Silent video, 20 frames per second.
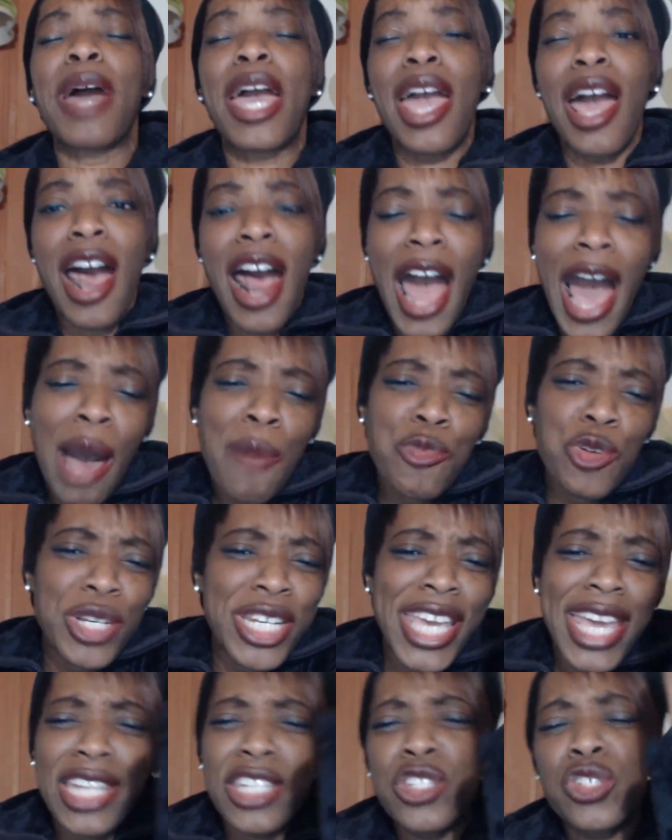My arm
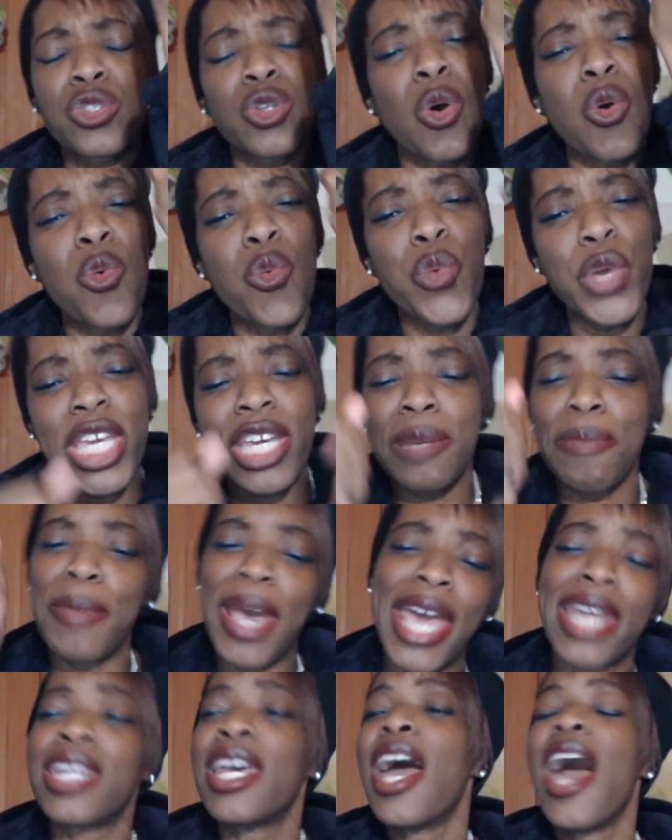would get so weak,
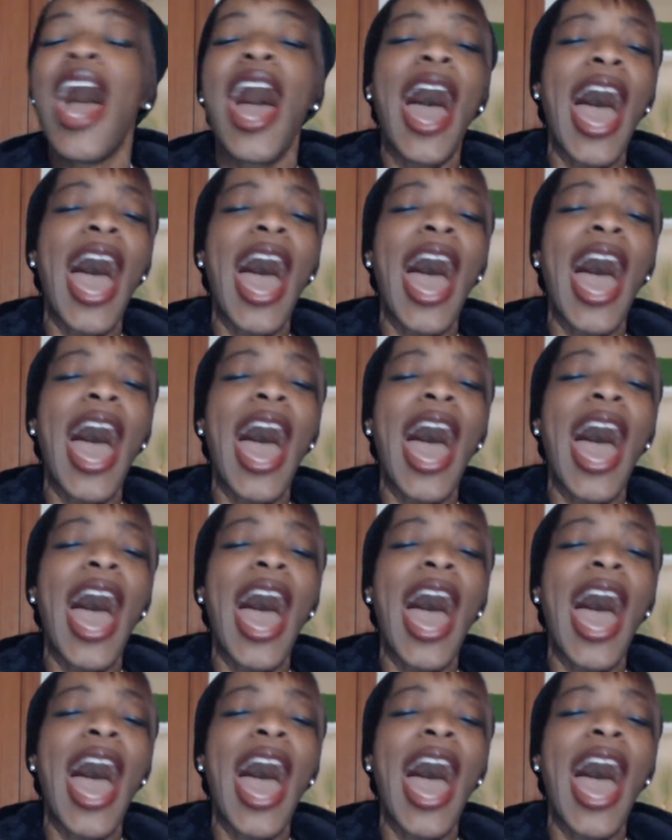man.